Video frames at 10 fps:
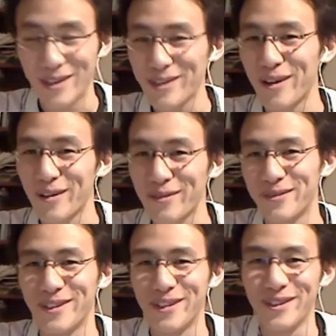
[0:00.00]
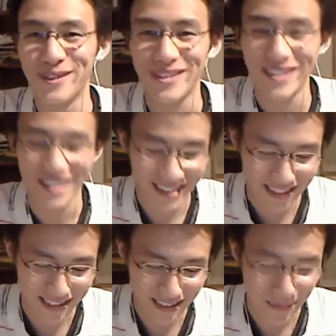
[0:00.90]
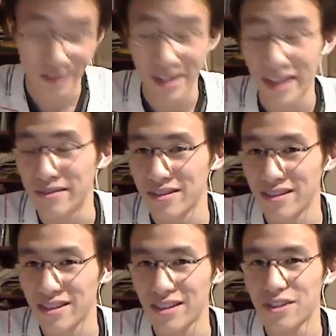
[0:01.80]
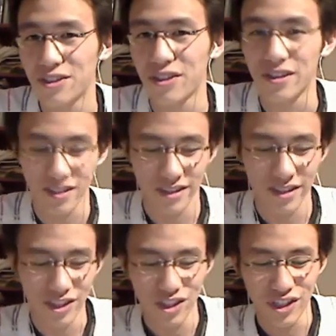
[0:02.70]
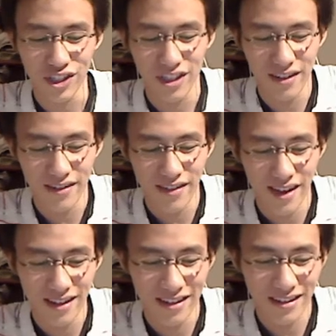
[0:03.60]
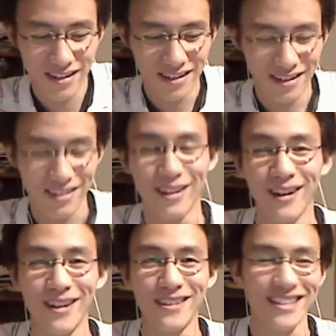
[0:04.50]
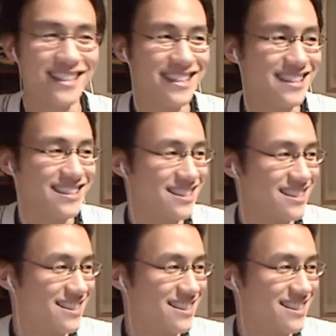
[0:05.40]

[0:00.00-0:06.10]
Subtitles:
often use pronouns such as she, they. I said this,